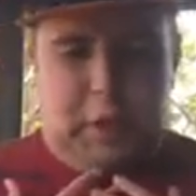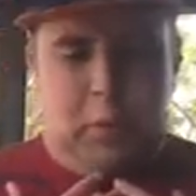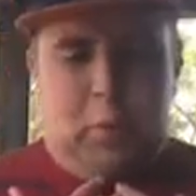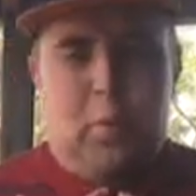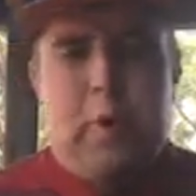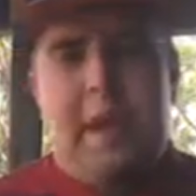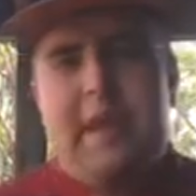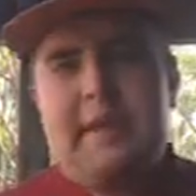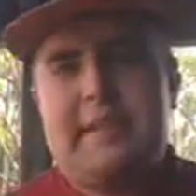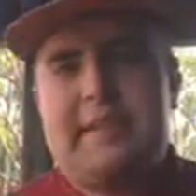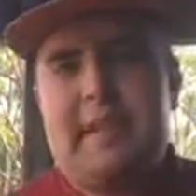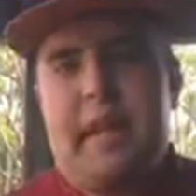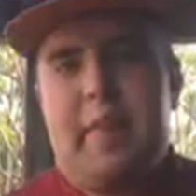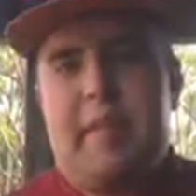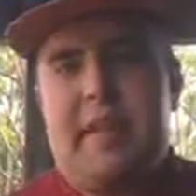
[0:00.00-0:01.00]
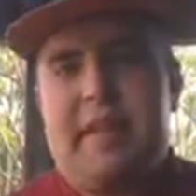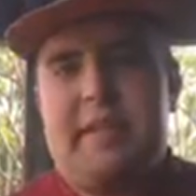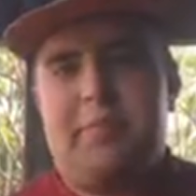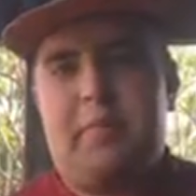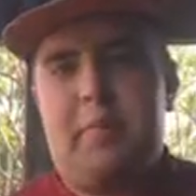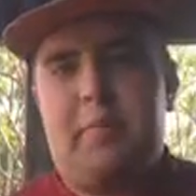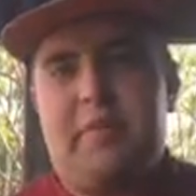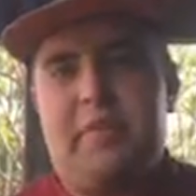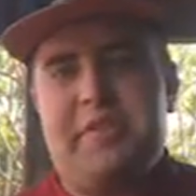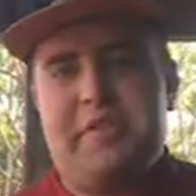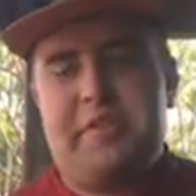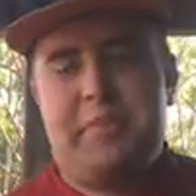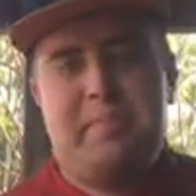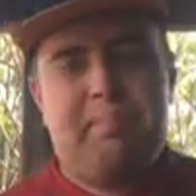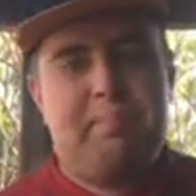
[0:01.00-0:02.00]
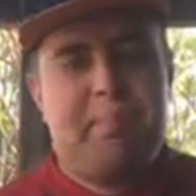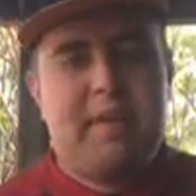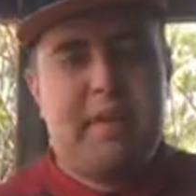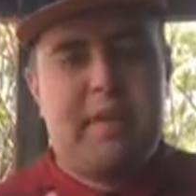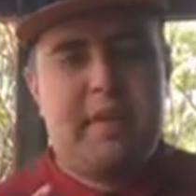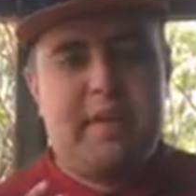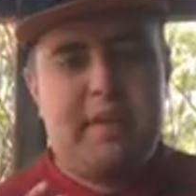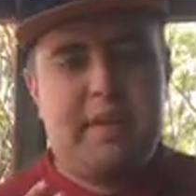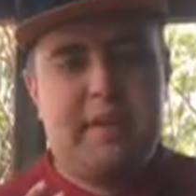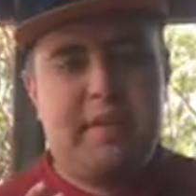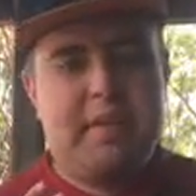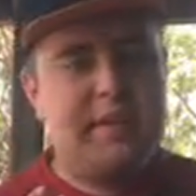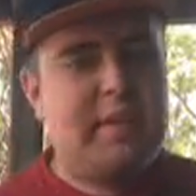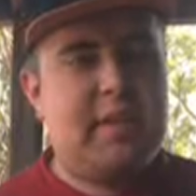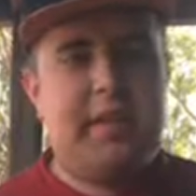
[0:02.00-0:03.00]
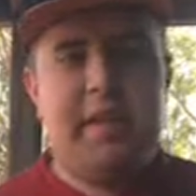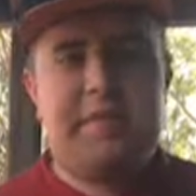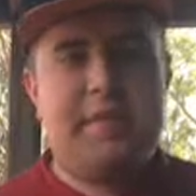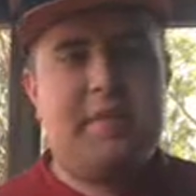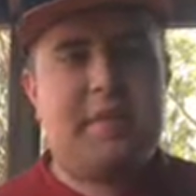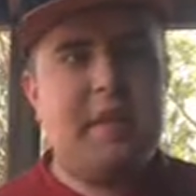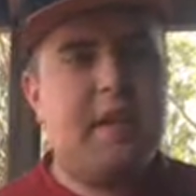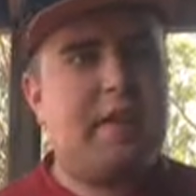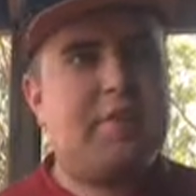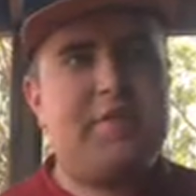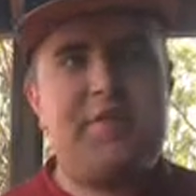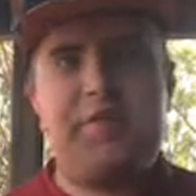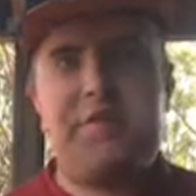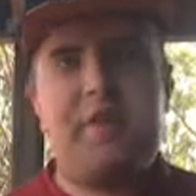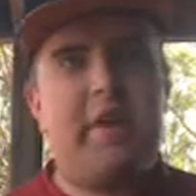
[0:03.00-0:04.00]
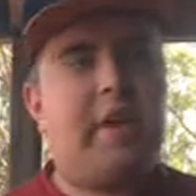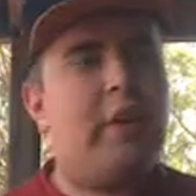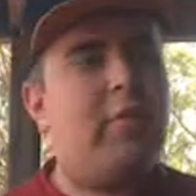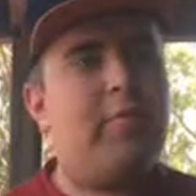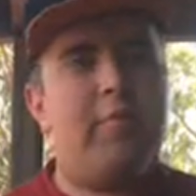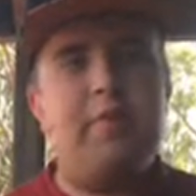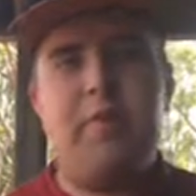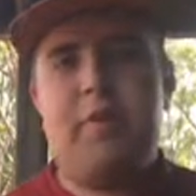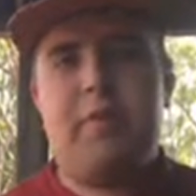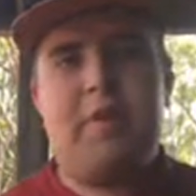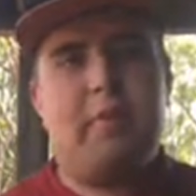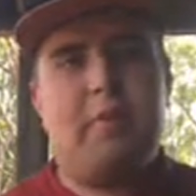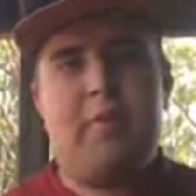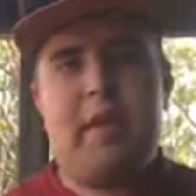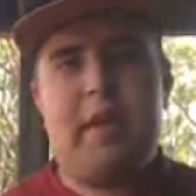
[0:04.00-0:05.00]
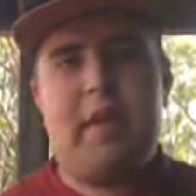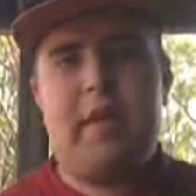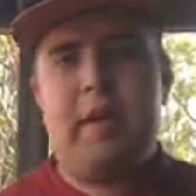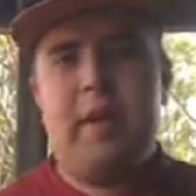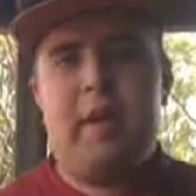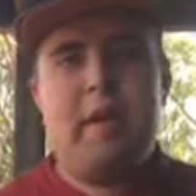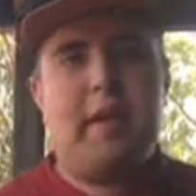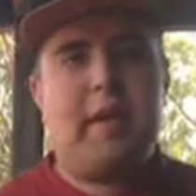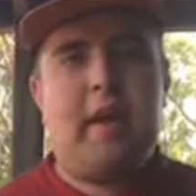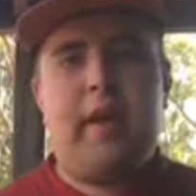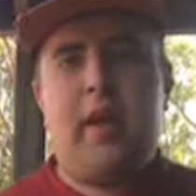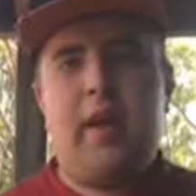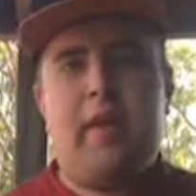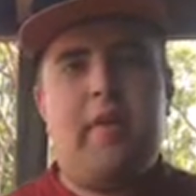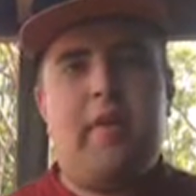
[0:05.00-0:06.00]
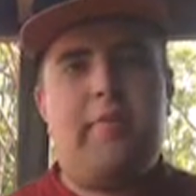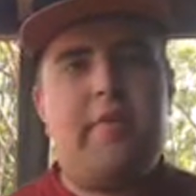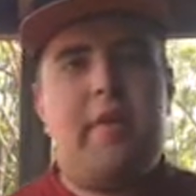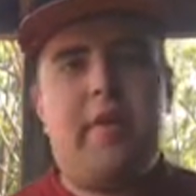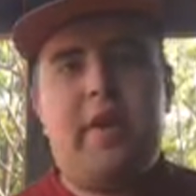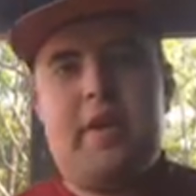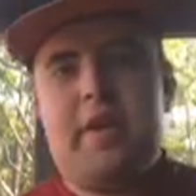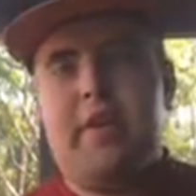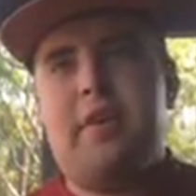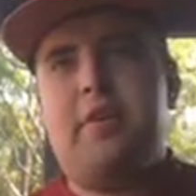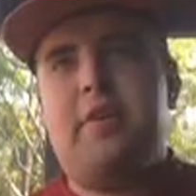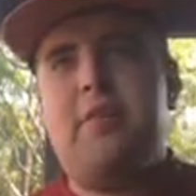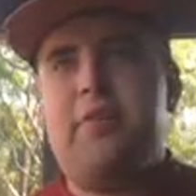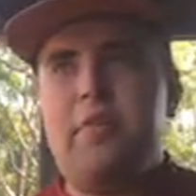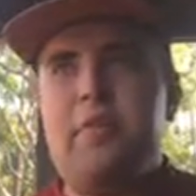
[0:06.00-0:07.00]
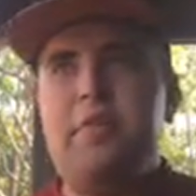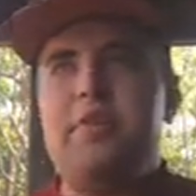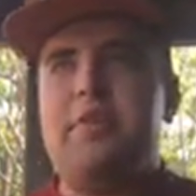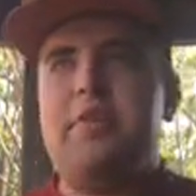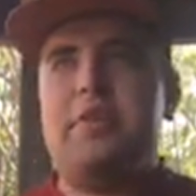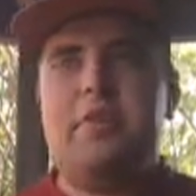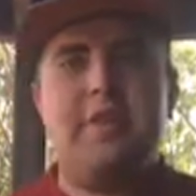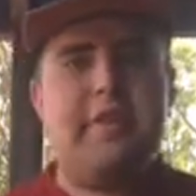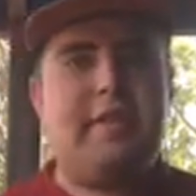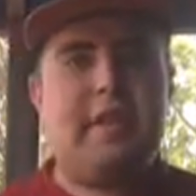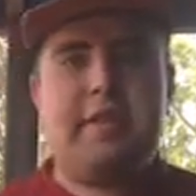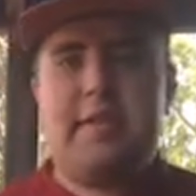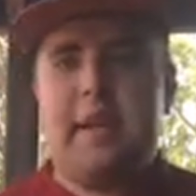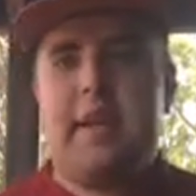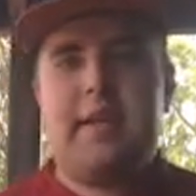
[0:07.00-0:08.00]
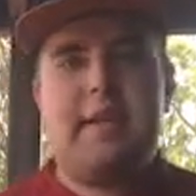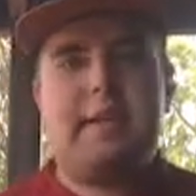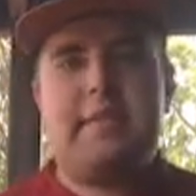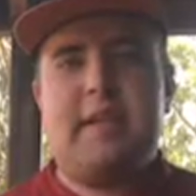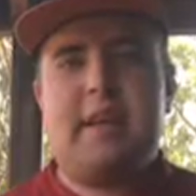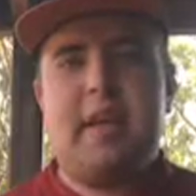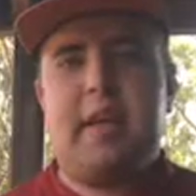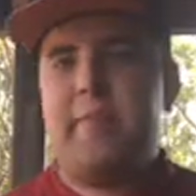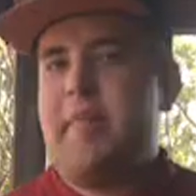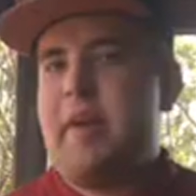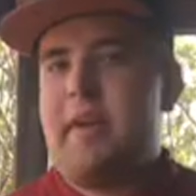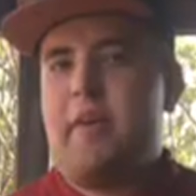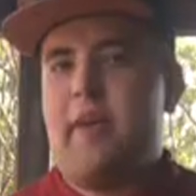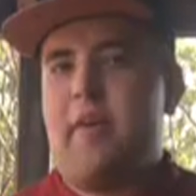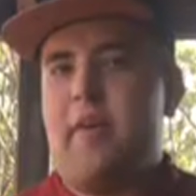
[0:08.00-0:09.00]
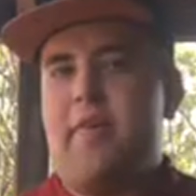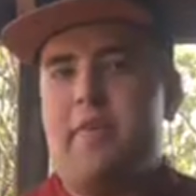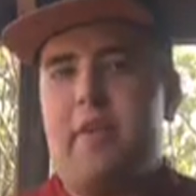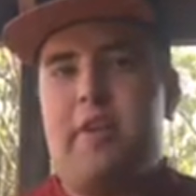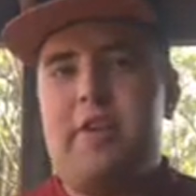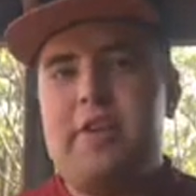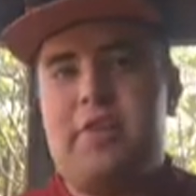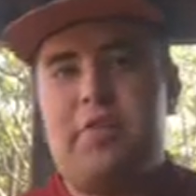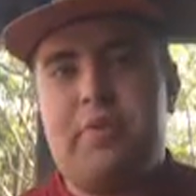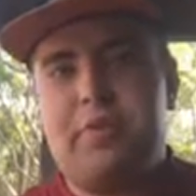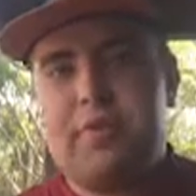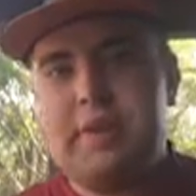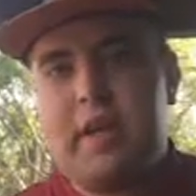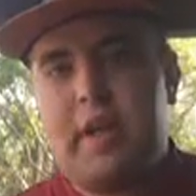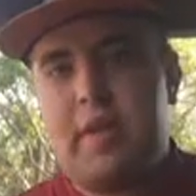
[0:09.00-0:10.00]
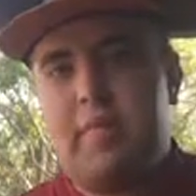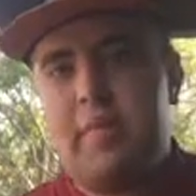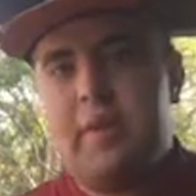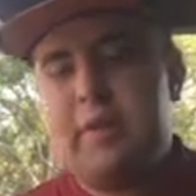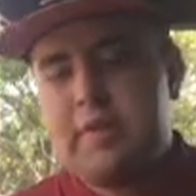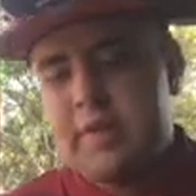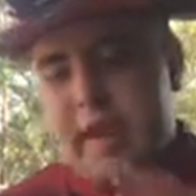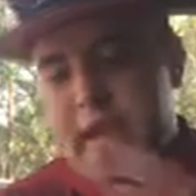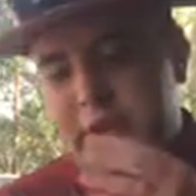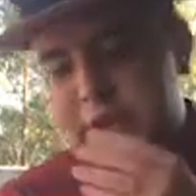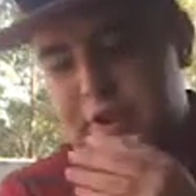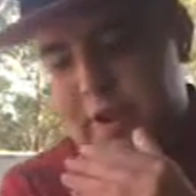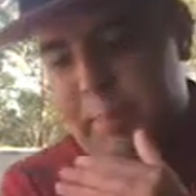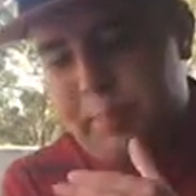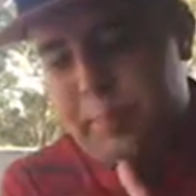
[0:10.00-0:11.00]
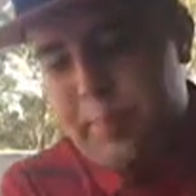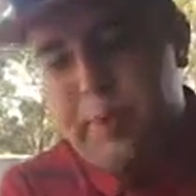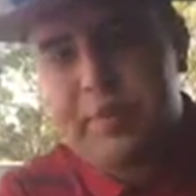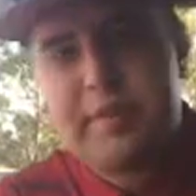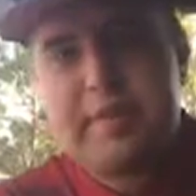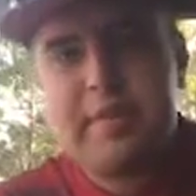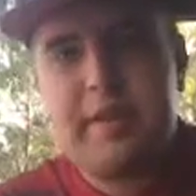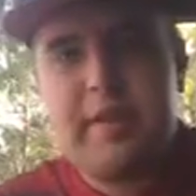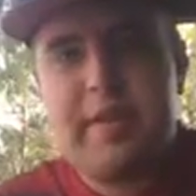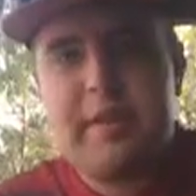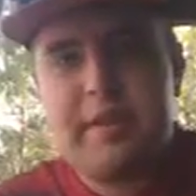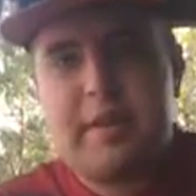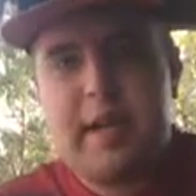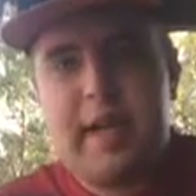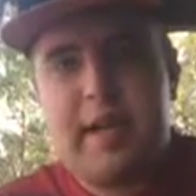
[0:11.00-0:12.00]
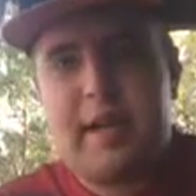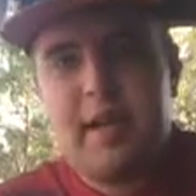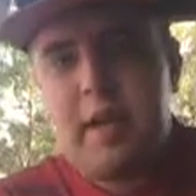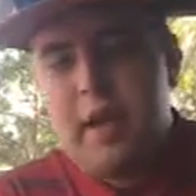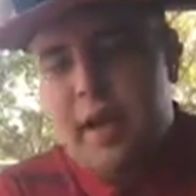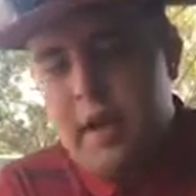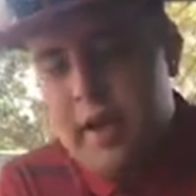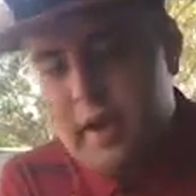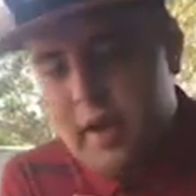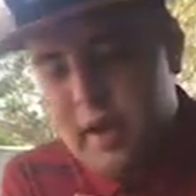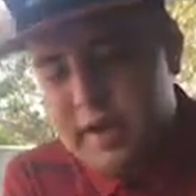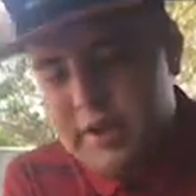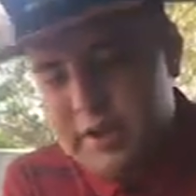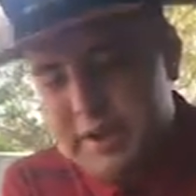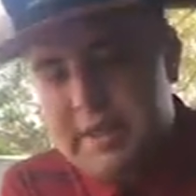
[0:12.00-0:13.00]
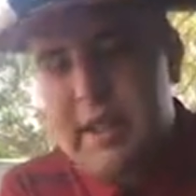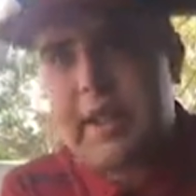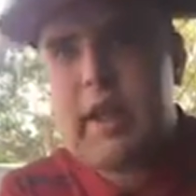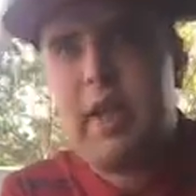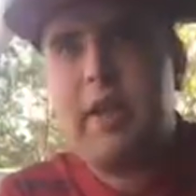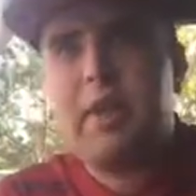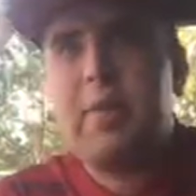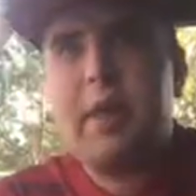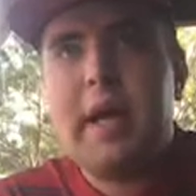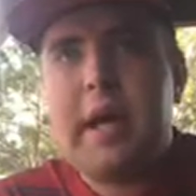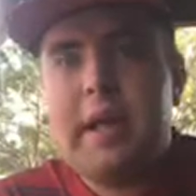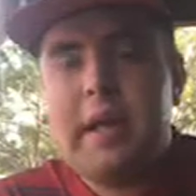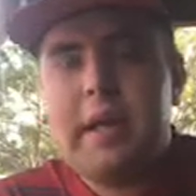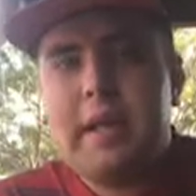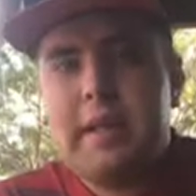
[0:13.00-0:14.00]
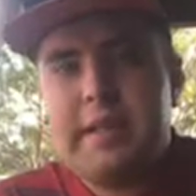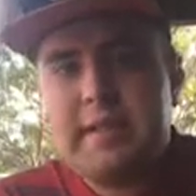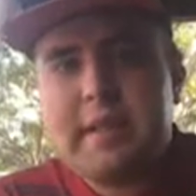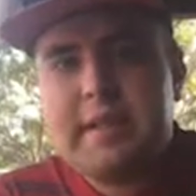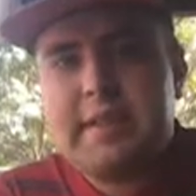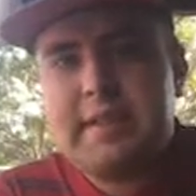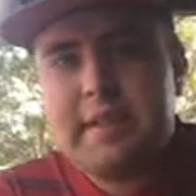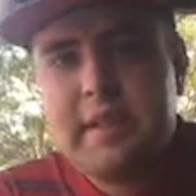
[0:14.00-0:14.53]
what I can say about this one was Sydney FC just held with the win. They are a very huge attacking team and they're a very strong team to actually build to their attack. And I just think how the way this